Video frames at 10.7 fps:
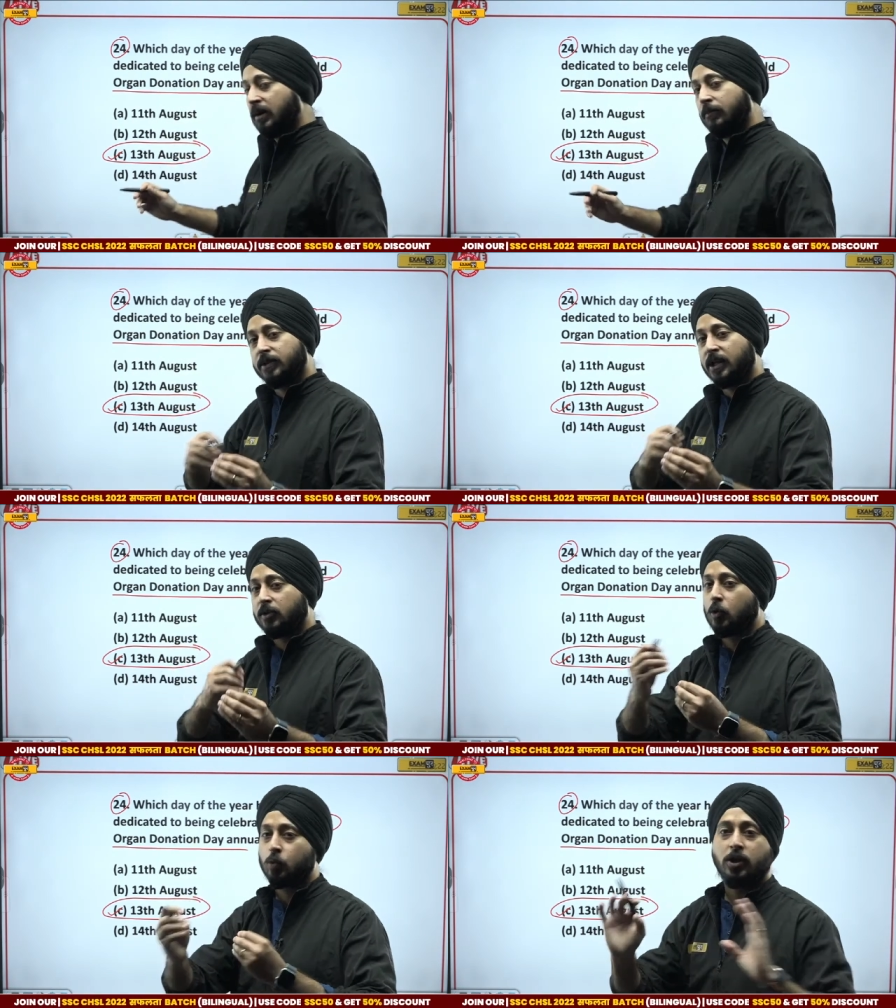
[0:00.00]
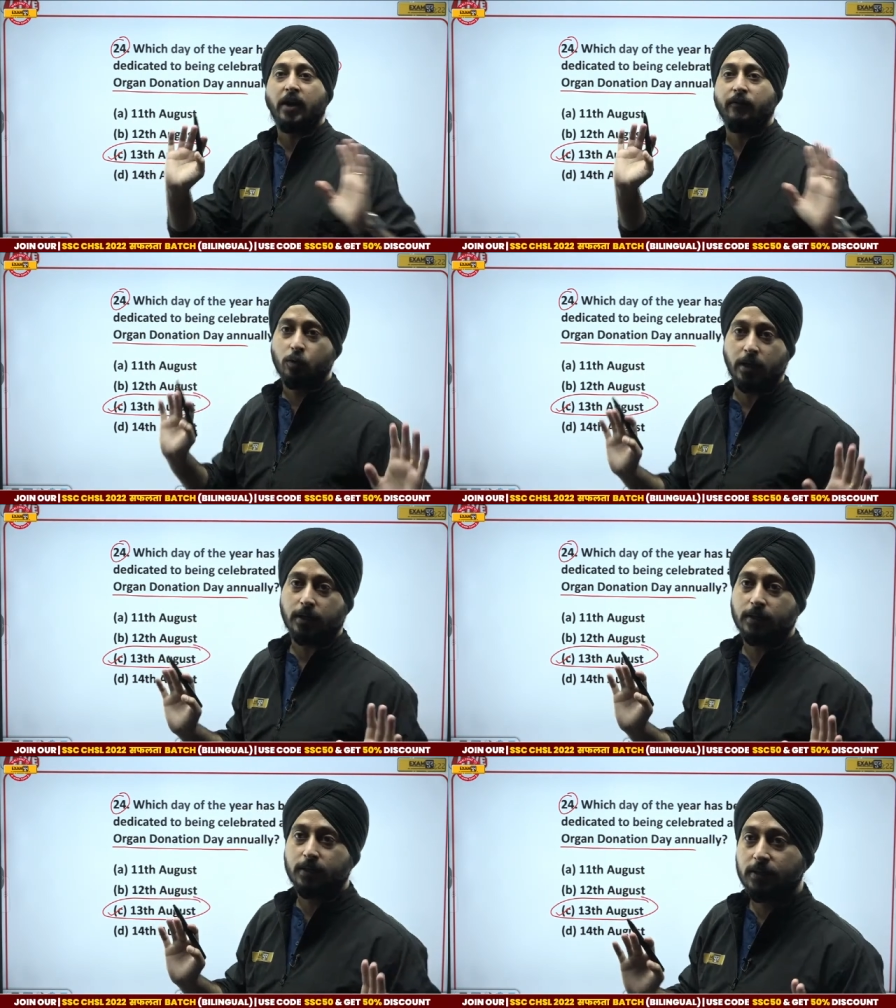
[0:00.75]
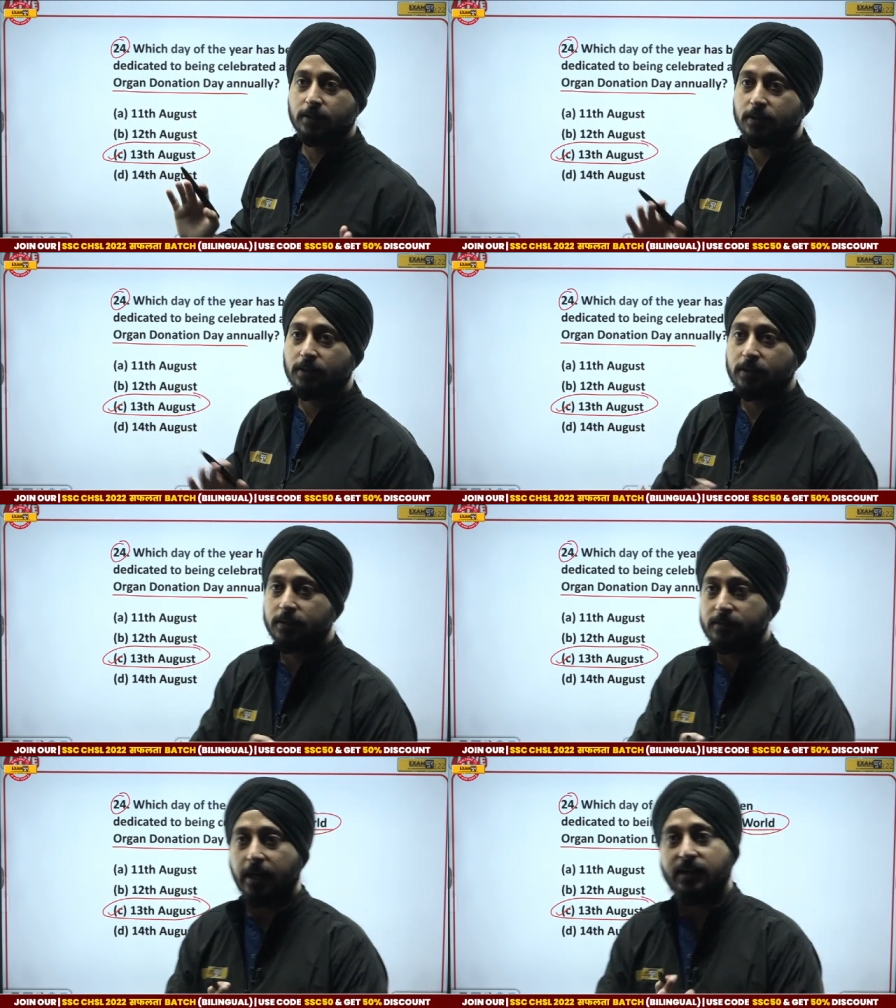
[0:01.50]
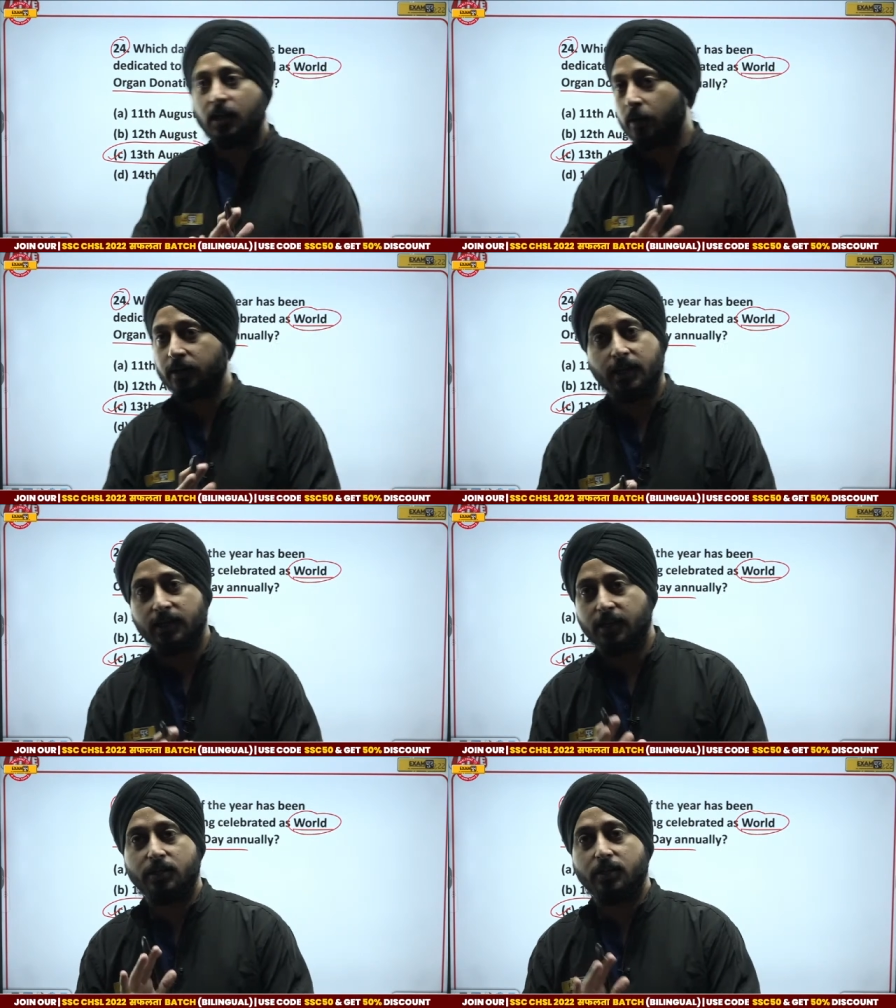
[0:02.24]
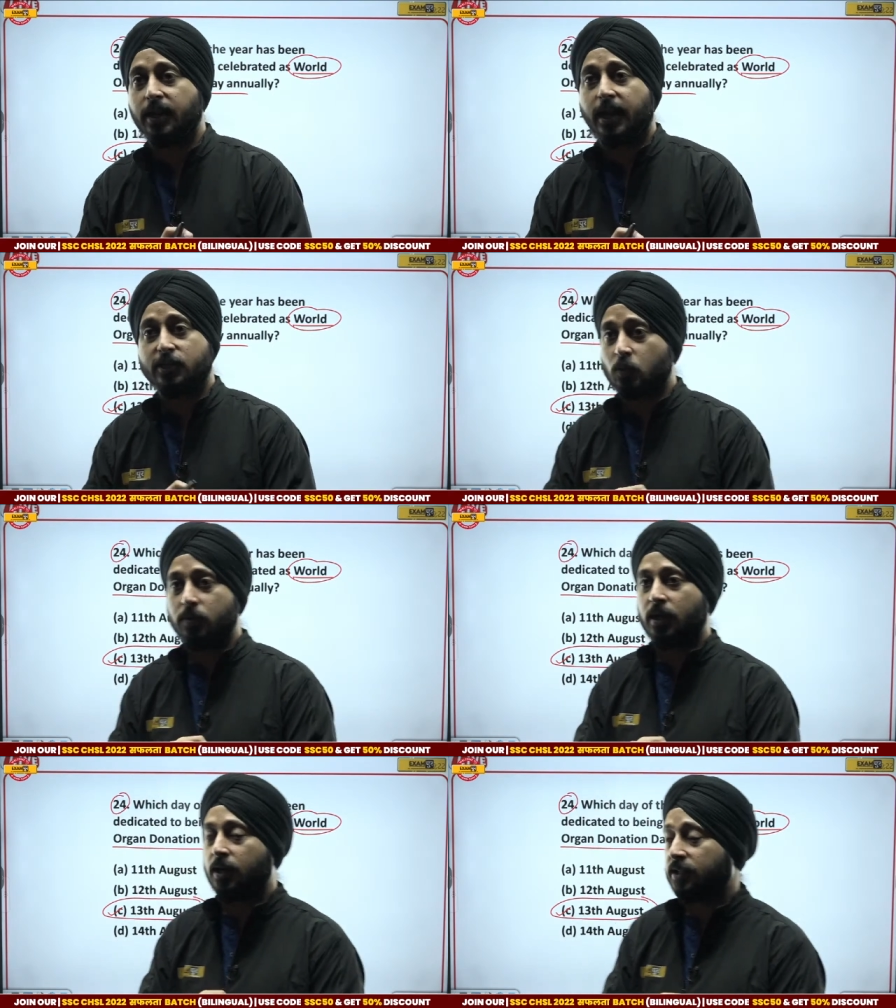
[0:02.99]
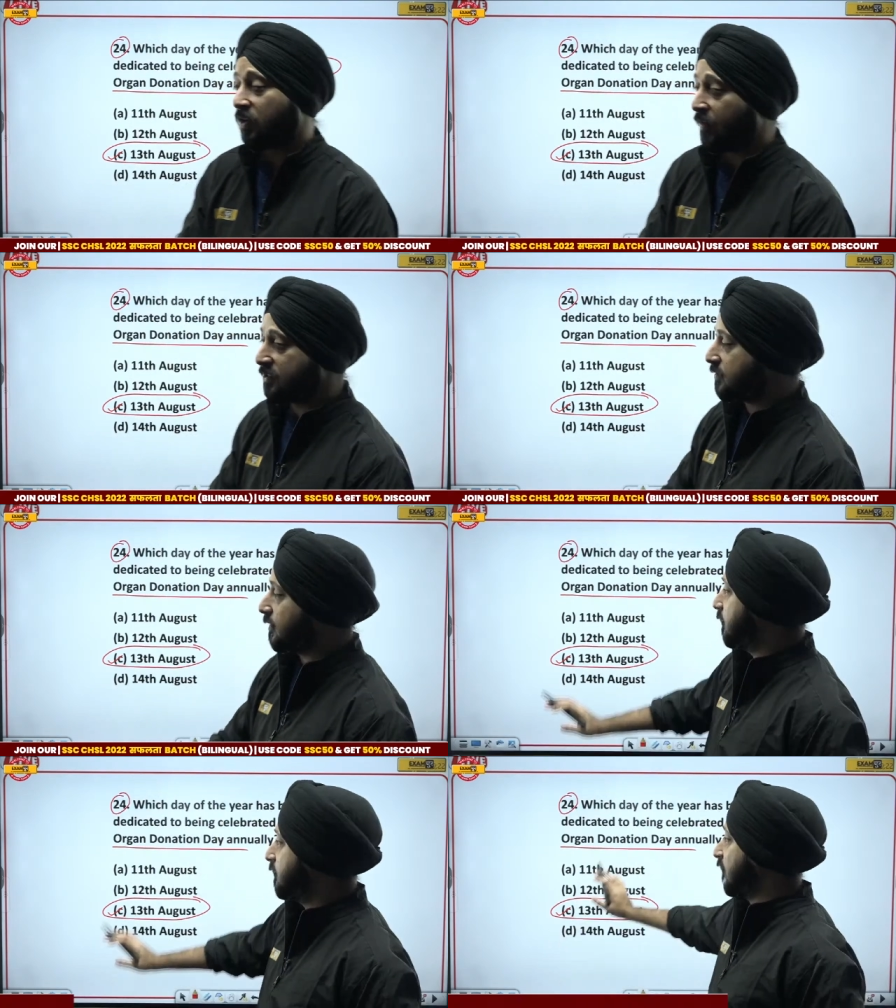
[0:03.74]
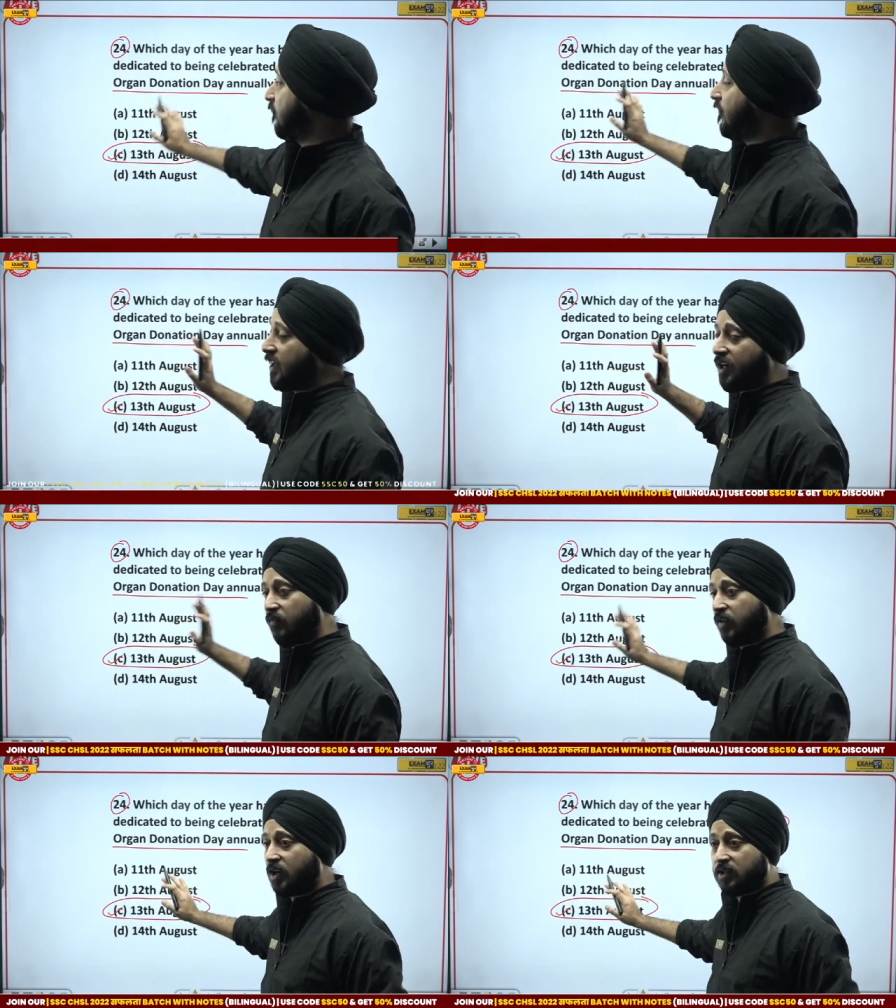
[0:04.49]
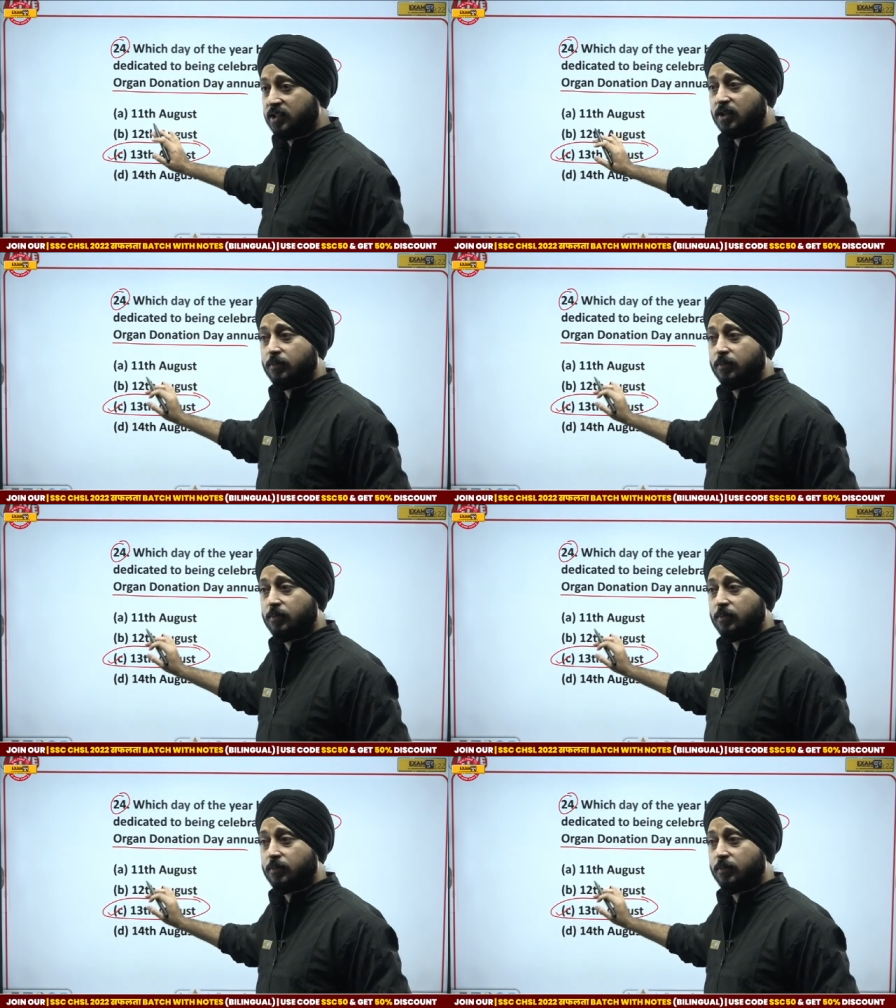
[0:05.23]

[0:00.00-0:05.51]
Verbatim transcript: something to do, you have to do that. That is how it, it, it, it has to be done. Otherwise, they are very difficult. There's a